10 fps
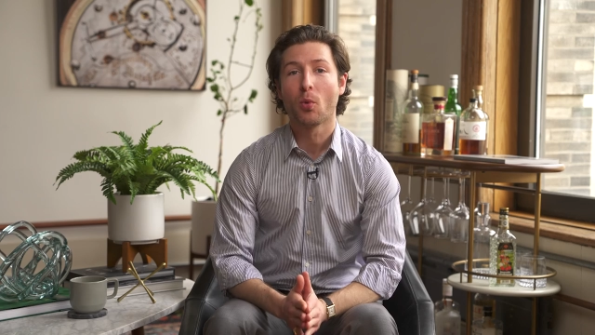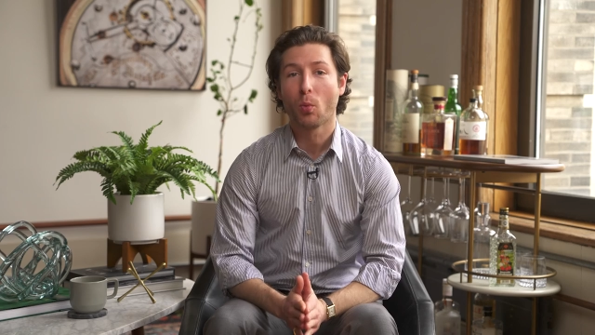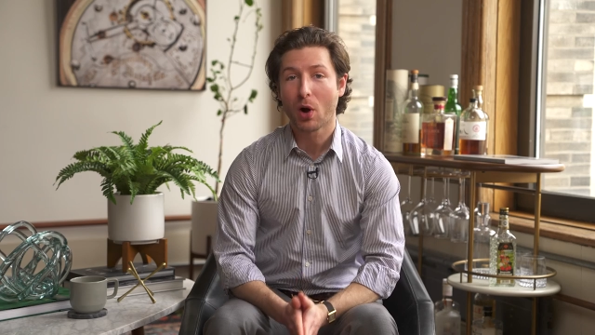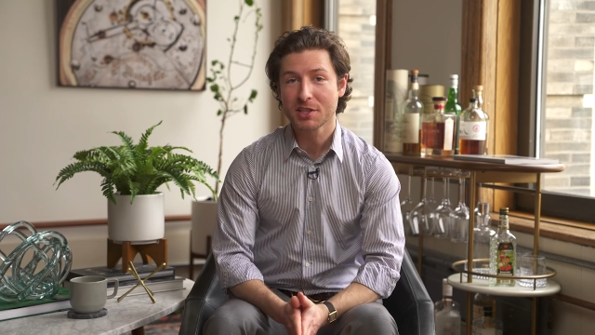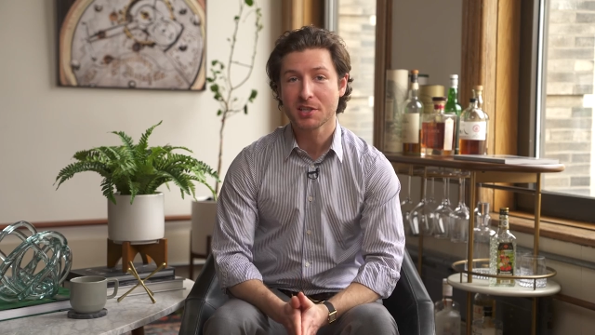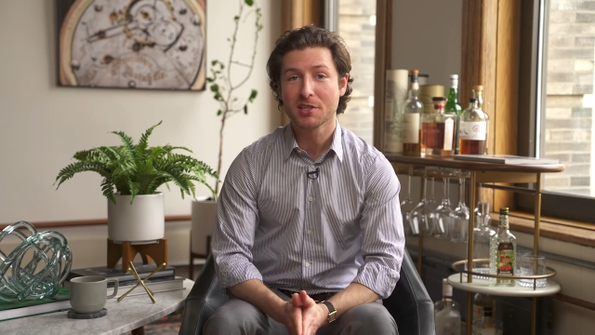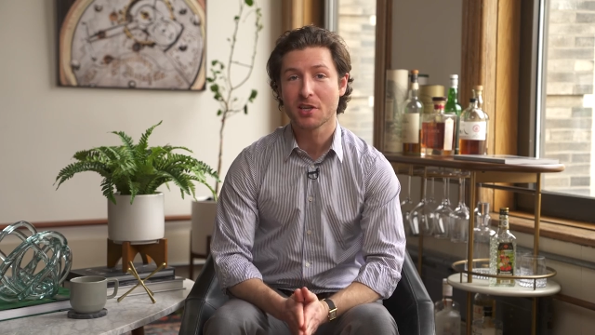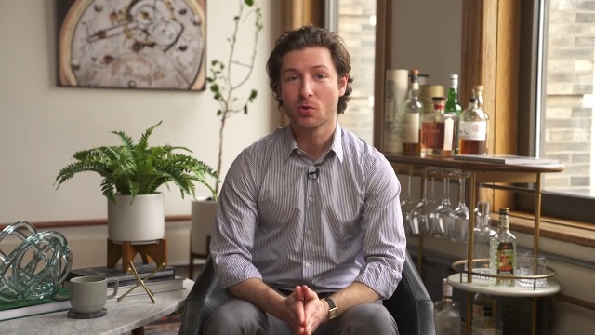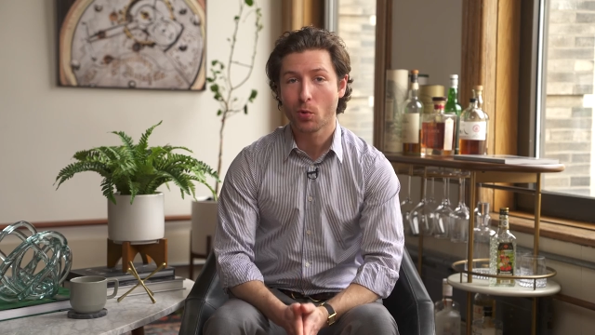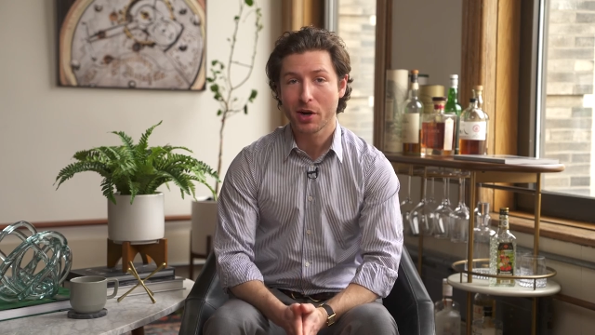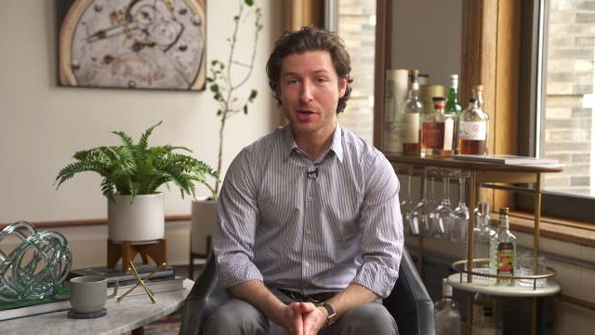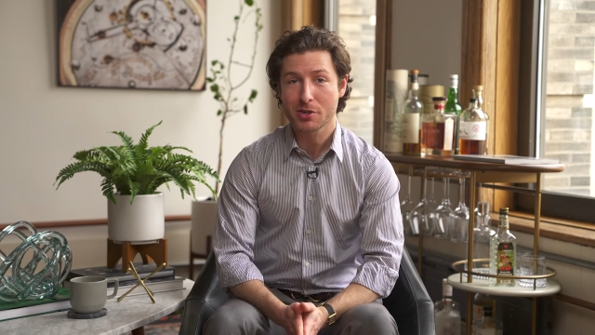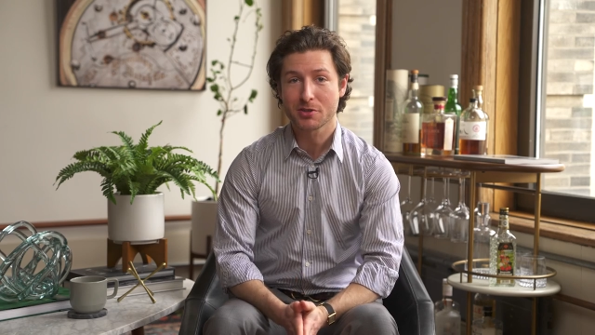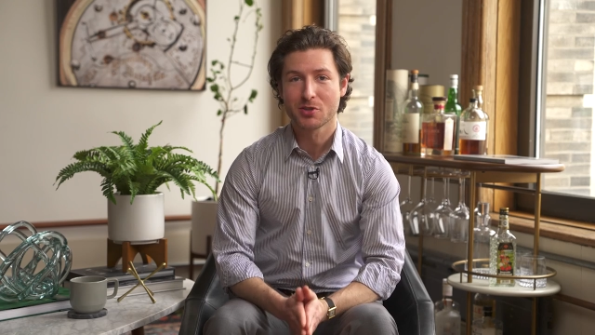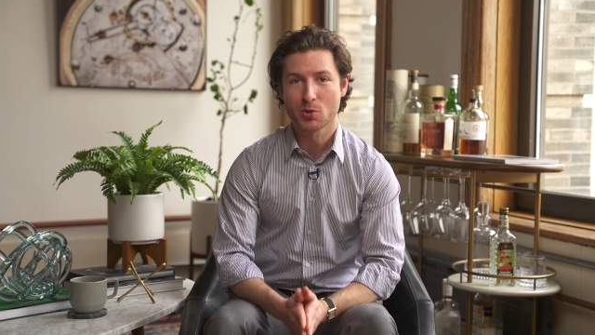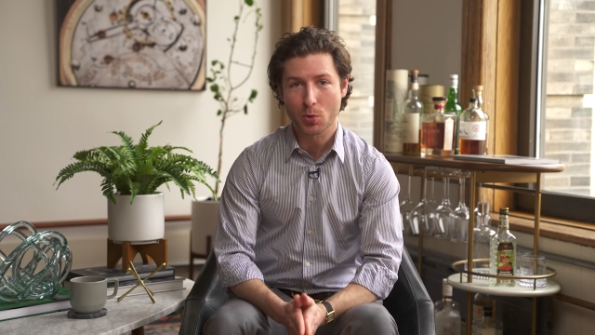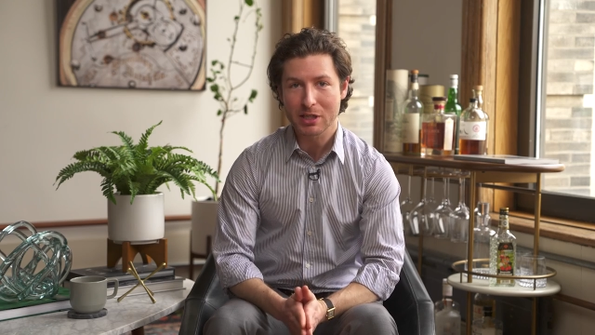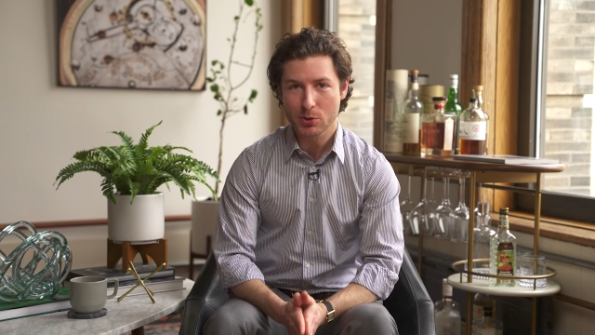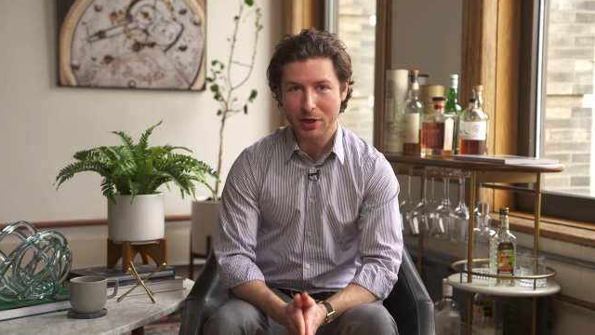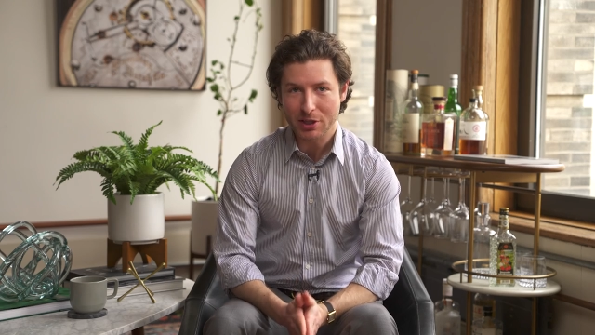Watches and Wonders
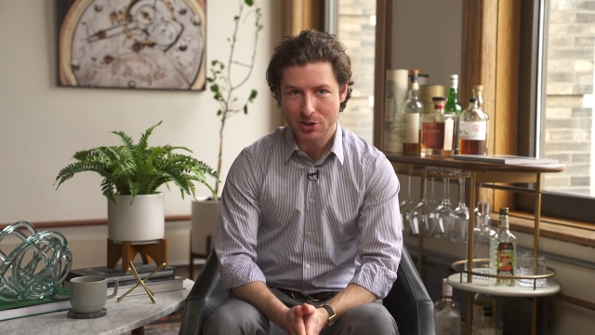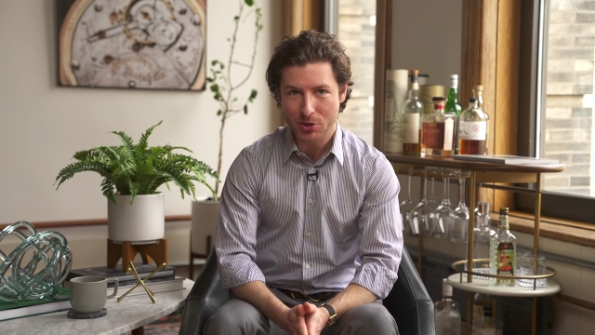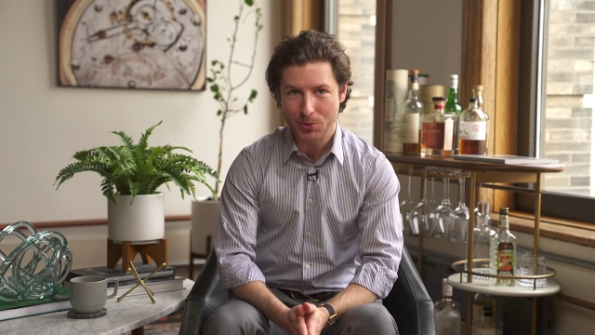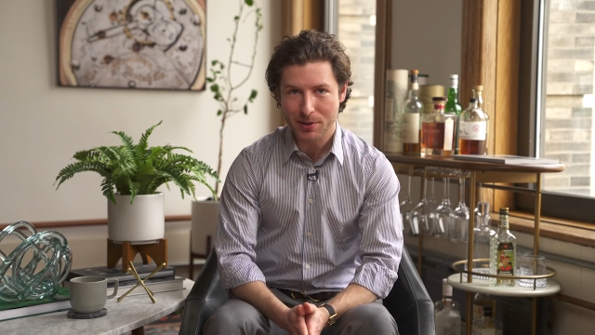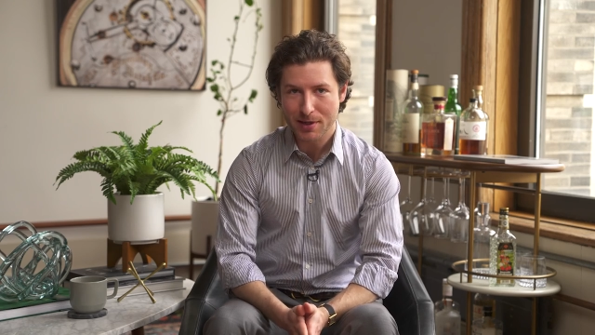2022.